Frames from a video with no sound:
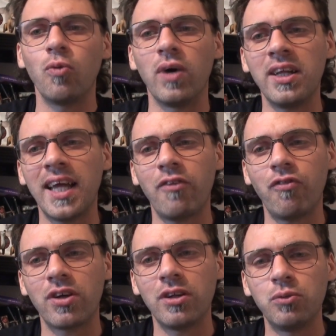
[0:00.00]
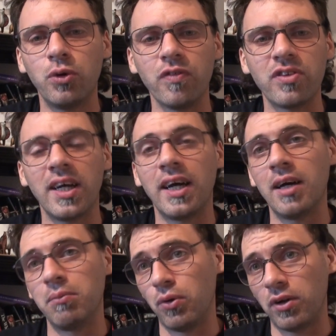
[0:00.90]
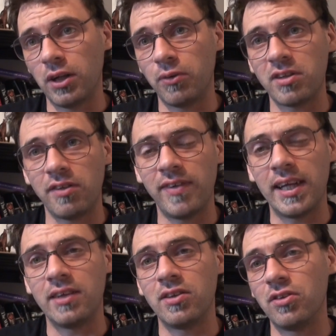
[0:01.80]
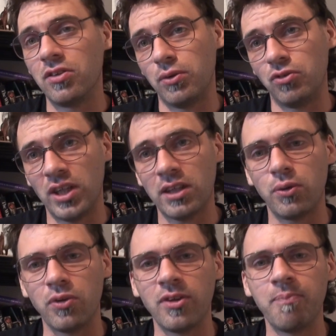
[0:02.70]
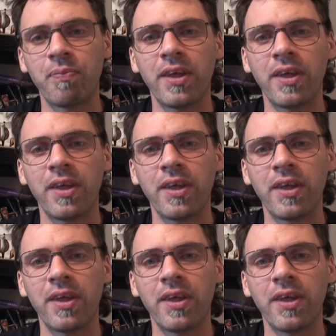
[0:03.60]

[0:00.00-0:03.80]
While African wolves are more closely related to jackals,